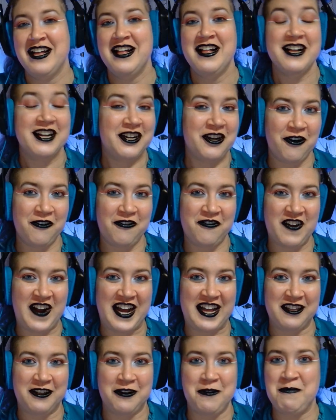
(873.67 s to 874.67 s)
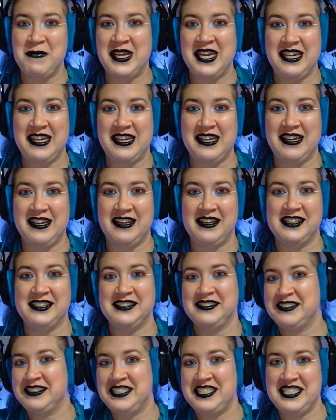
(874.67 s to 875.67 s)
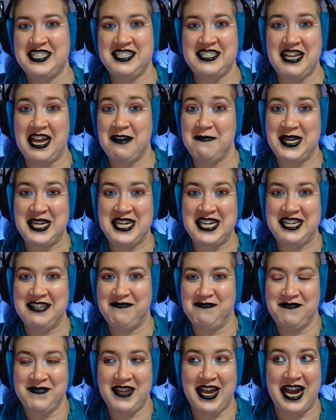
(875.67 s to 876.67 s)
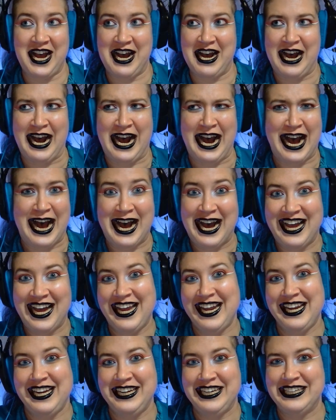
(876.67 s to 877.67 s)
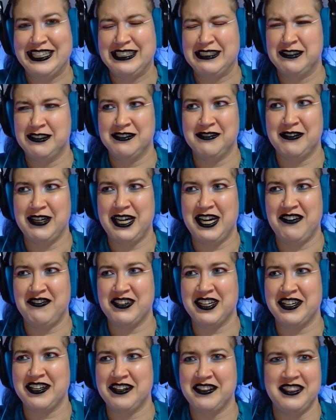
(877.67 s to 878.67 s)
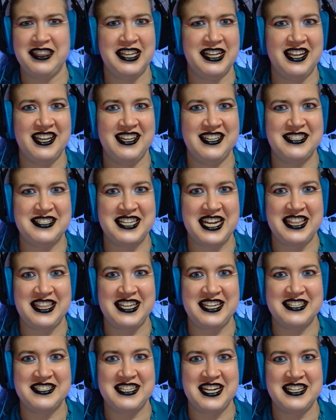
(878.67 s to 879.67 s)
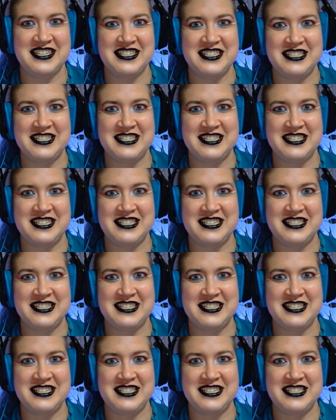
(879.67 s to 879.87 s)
Go follow me, send me a hi, whatever the kids say these days.